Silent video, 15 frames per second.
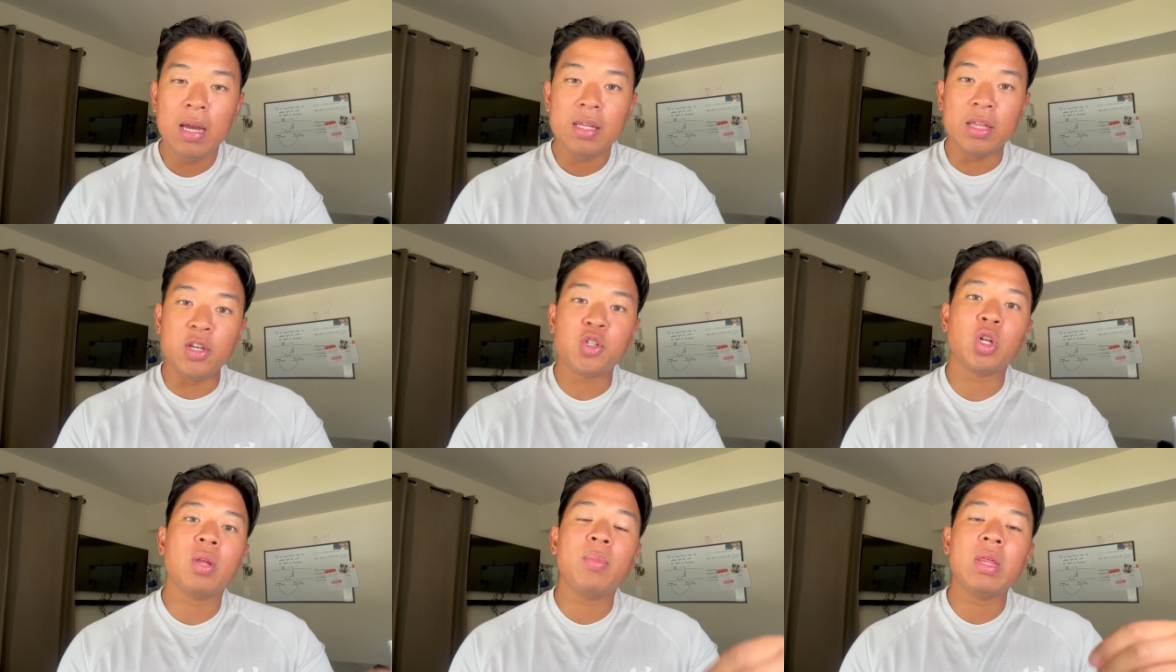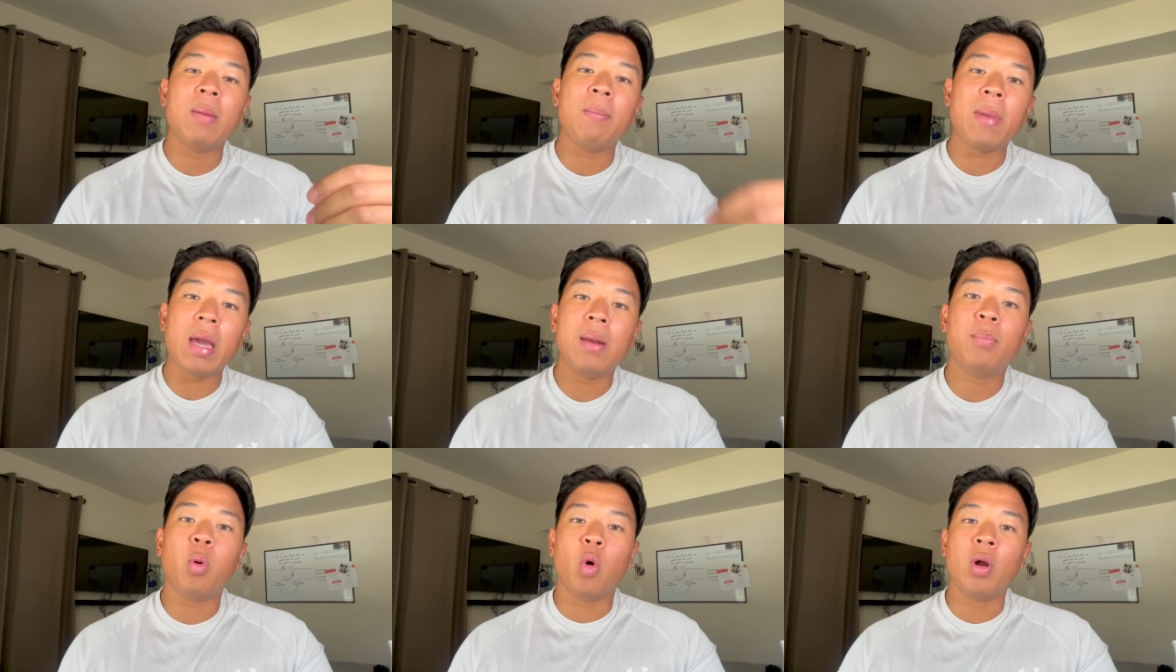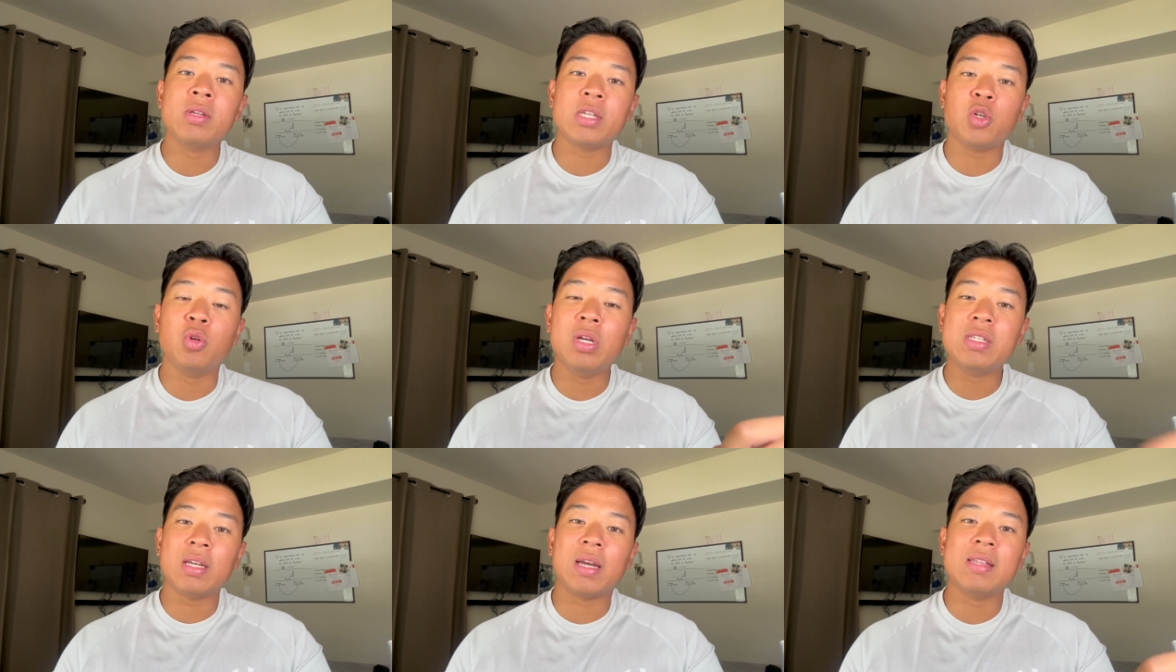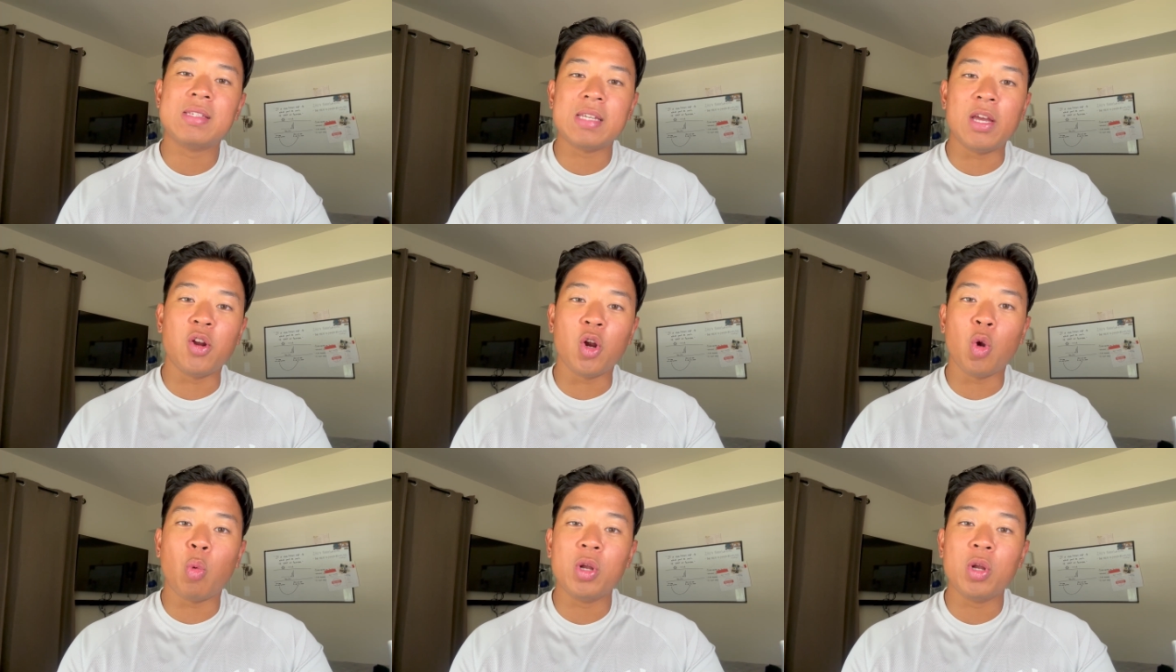these are going to be the main points that you need to consider